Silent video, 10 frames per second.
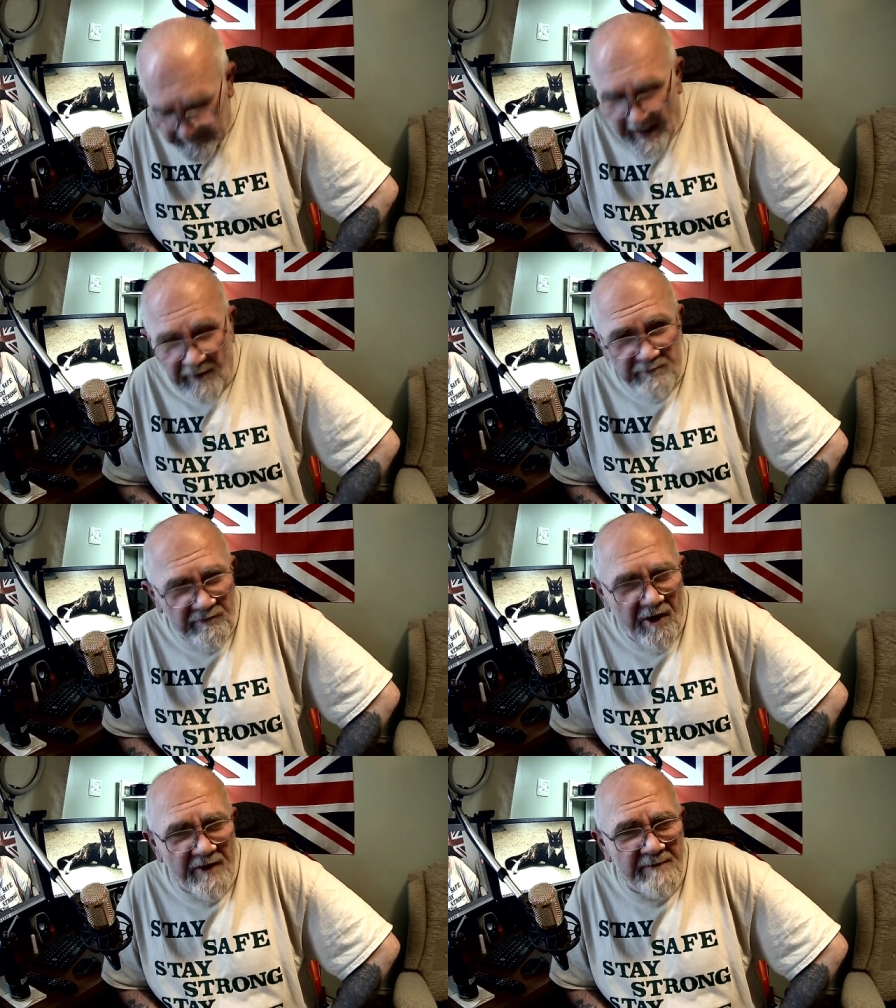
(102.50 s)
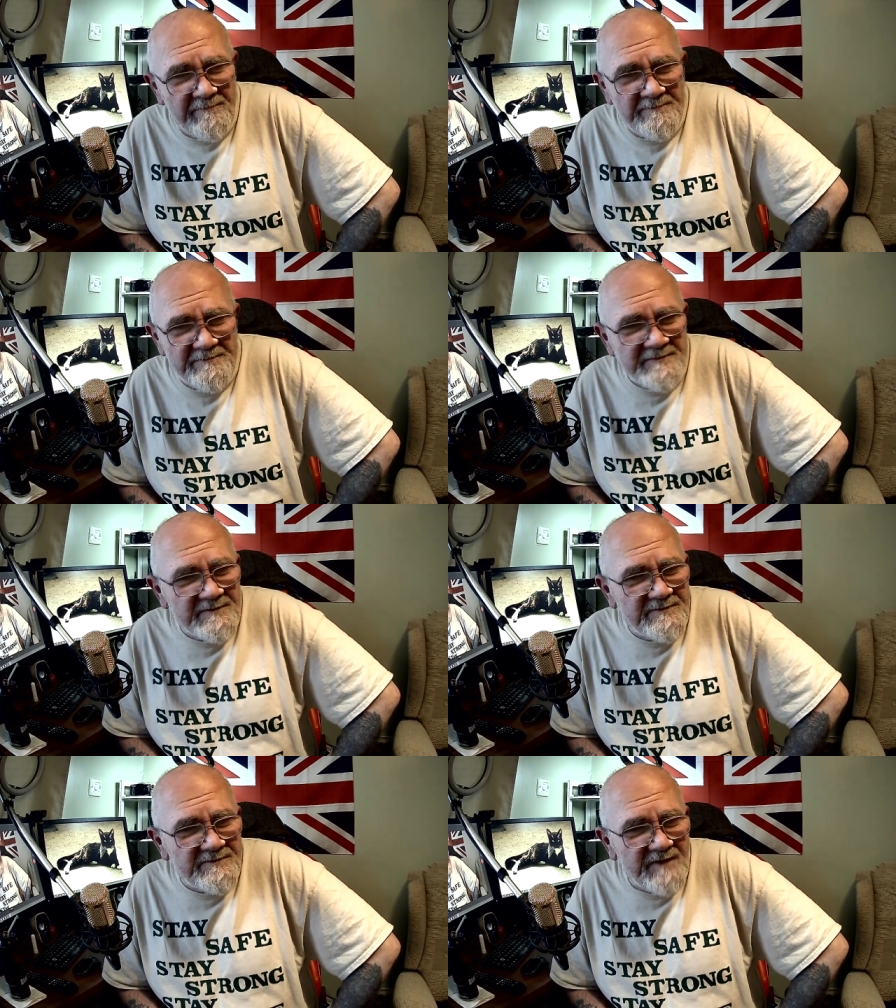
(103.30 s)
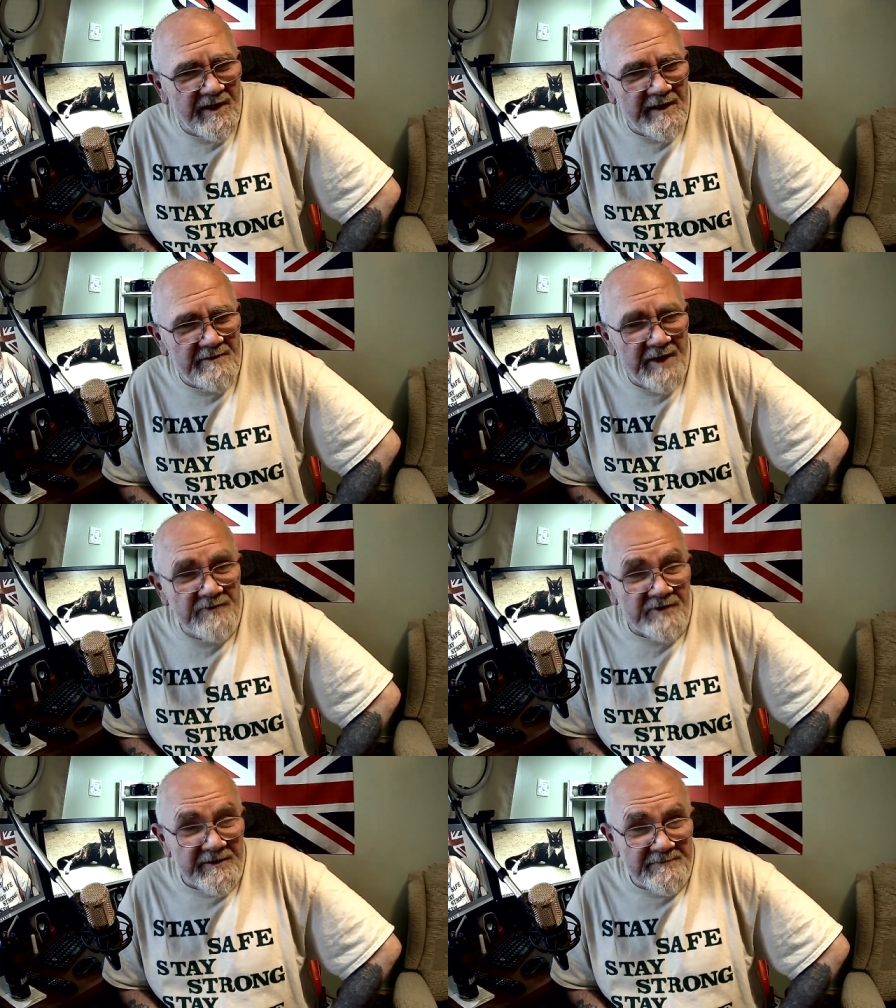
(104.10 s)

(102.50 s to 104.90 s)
help run the country,